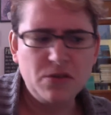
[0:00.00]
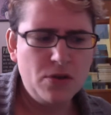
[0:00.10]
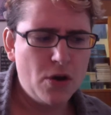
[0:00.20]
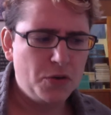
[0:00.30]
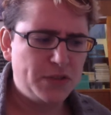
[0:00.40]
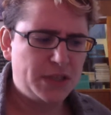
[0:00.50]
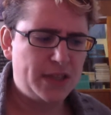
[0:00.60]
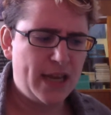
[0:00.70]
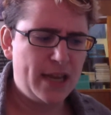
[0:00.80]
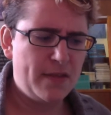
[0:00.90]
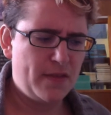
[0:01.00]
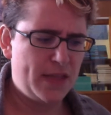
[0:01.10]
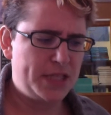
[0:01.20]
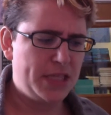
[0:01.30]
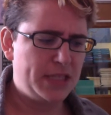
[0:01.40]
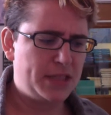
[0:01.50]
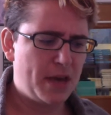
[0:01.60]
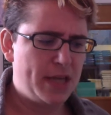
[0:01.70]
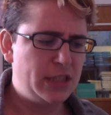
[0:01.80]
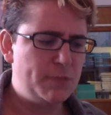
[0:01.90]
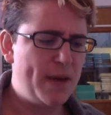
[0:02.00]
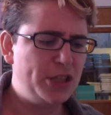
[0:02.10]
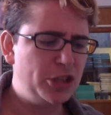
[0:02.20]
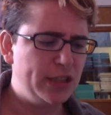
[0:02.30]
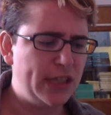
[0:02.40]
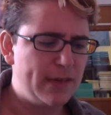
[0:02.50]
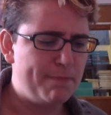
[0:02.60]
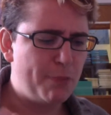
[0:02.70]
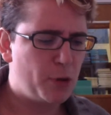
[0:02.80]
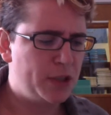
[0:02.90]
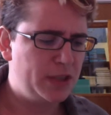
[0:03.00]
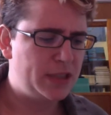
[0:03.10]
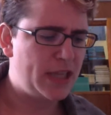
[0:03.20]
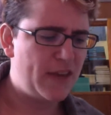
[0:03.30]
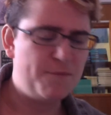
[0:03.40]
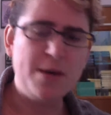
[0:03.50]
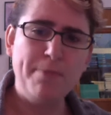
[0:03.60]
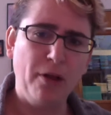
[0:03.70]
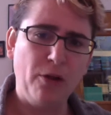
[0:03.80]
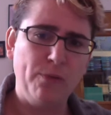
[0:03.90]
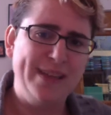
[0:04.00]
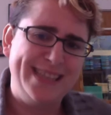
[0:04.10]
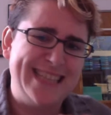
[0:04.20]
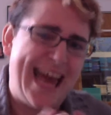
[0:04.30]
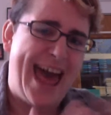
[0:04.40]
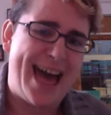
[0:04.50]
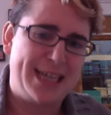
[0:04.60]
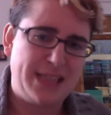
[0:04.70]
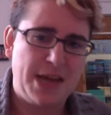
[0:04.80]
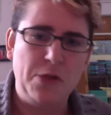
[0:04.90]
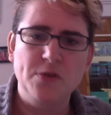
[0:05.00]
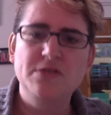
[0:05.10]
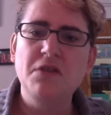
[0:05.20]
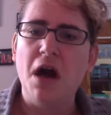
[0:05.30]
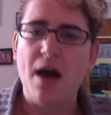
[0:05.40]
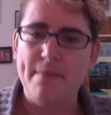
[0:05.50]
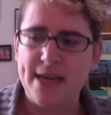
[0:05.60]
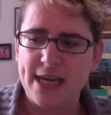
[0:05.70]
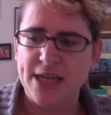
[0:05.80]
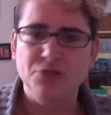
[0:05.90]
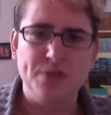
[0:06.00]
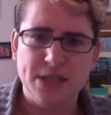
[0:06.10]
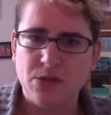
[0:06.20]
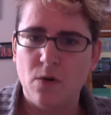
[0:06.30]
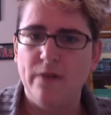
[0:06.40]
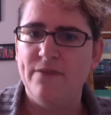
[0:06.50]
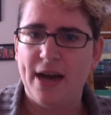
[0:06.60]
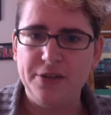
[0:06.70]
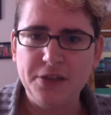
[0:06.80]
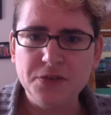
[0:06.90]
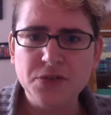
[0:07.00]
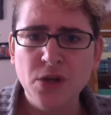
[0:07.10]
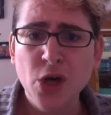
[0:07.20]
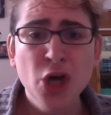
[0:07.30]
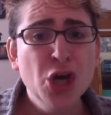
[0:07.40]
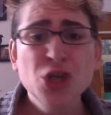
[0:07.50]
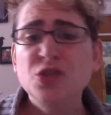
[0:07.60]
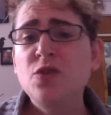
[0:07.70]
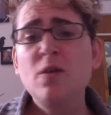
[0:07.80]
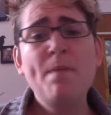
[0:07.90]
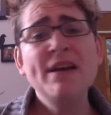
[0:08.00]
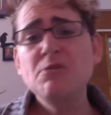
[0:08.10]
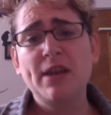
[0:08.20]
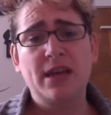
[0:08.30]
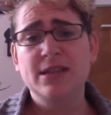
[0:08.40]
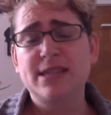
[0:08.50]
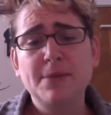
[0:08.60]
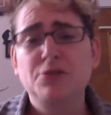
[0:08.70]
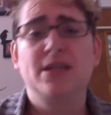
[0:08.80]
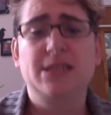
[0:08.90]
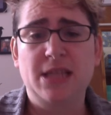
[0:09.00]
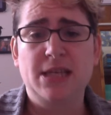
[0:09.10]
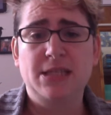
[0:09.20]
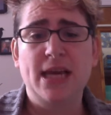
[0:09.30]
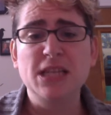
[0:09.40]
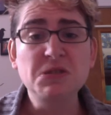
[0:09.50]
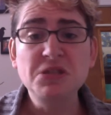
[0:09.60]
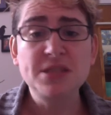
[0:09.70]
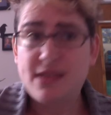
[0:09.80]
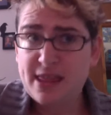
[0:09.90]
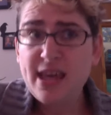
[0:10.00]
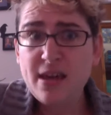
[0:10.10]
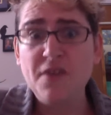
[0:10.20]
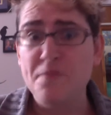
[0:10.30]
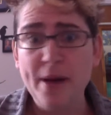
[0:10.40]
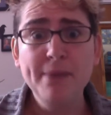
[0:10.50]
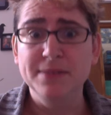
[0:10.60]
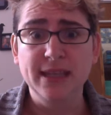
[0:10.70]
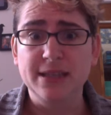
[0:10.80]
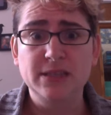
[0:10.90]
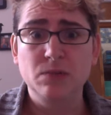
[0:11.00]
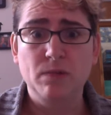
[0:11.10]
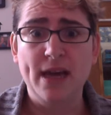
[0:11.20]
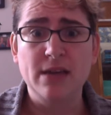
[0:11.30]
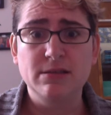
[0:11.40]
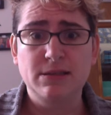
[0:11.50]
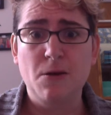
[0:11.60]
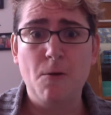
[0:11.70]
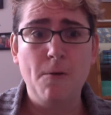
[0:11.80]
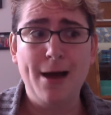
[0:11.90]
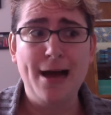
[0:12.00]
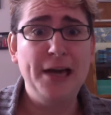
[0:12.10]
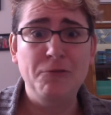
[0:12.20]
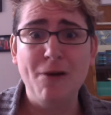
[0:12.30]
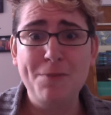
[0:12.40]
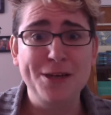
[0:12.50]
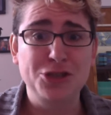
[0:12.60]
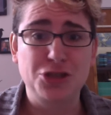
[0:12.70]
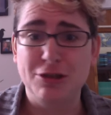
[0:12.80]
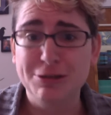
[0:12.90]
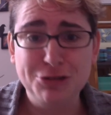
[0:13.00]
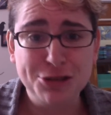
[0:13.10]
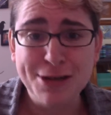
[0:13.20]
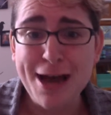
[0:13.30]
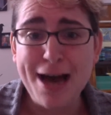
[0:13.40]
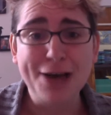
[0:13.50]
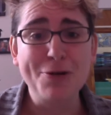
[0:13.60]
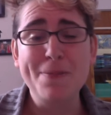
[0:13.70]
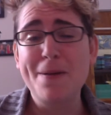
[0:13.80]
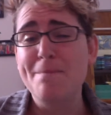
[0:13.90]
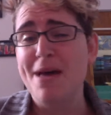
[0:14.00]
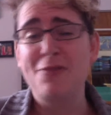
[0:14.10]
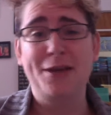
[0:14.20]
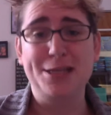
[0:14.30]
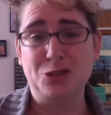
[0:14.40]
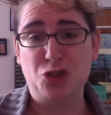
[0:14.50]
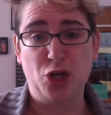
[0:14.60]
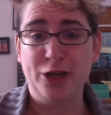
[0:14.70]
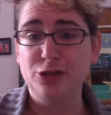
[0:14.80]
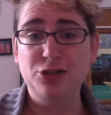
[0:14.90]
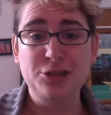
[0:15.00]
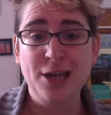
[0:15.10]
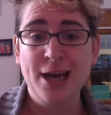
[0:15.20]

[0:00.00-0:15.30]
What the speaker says: notes that this is especially important if people are willing to act on those common interests or values. So the best way to conceptualize this is just think of publics, right? So I grew up in a church. I grew up in a Methodist church.